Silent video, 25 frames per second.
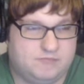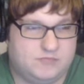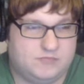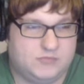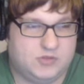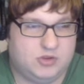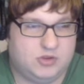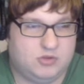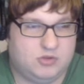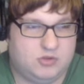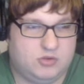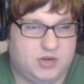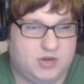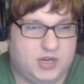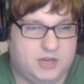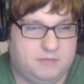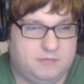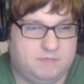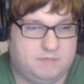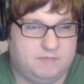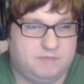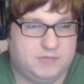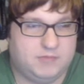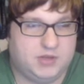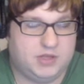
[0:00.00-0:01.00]
Alright,
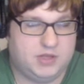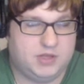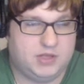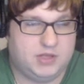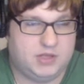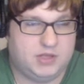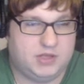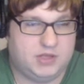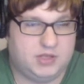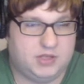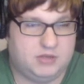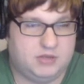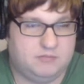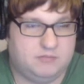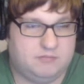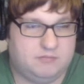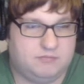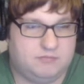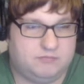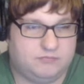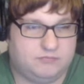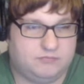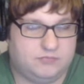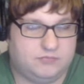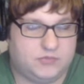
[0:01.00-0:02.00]
uh,
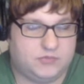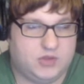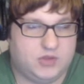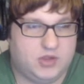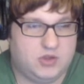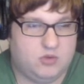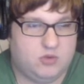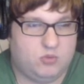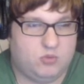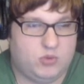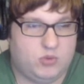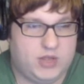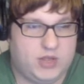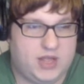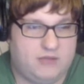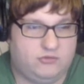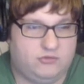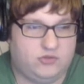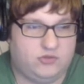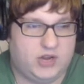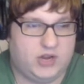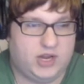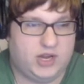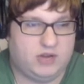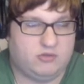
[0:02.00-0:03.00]
we have
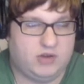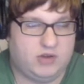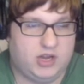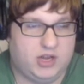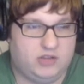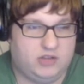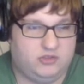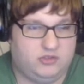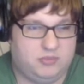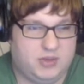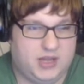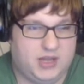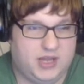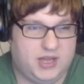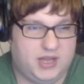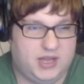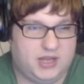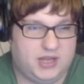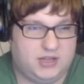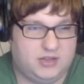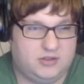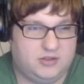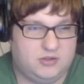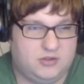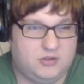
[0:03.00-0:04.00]
Dragon Rage back.
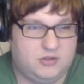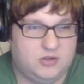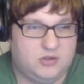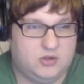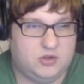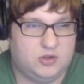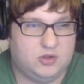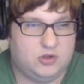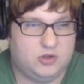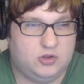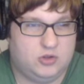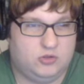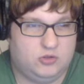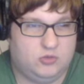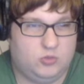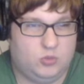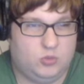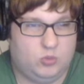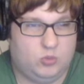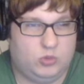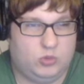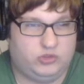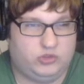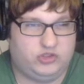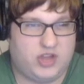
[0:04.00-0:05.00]

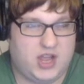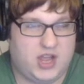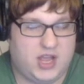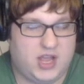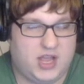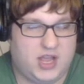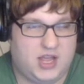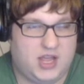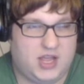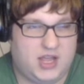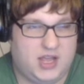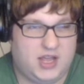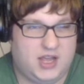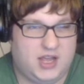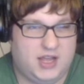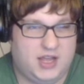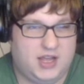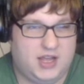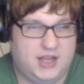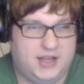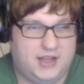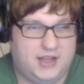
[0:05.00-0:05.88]
Whatcha?